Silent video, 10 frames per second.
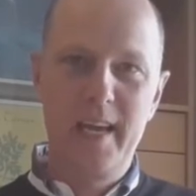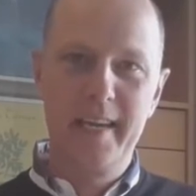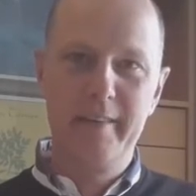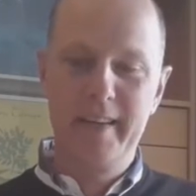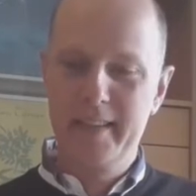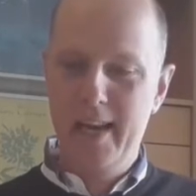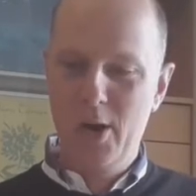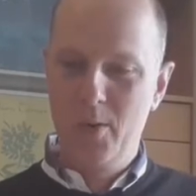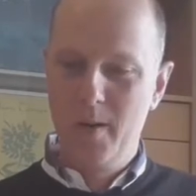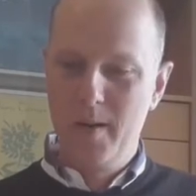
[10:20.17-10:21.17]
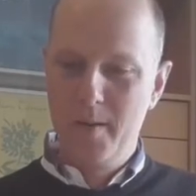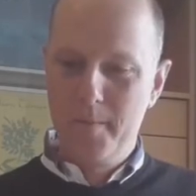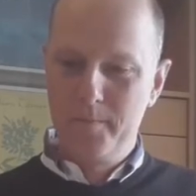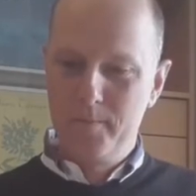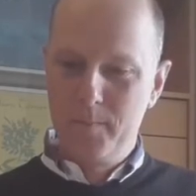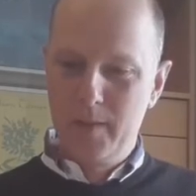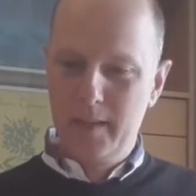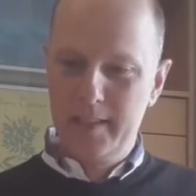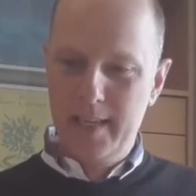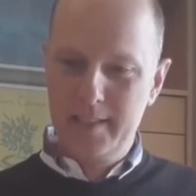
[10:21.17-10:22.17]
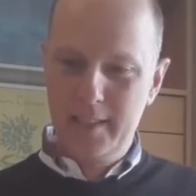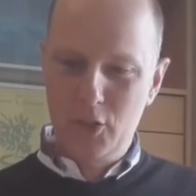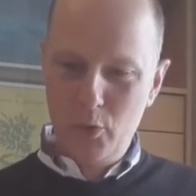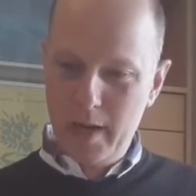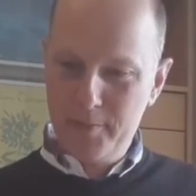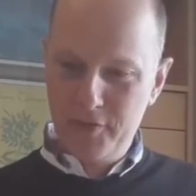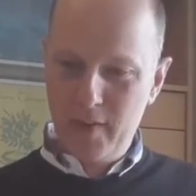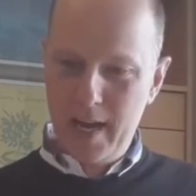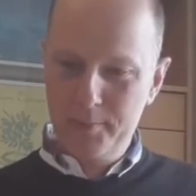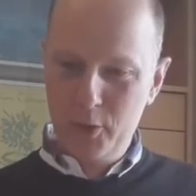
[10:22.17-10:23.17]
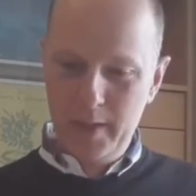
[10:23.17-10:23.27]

here and now. It has this great vibe to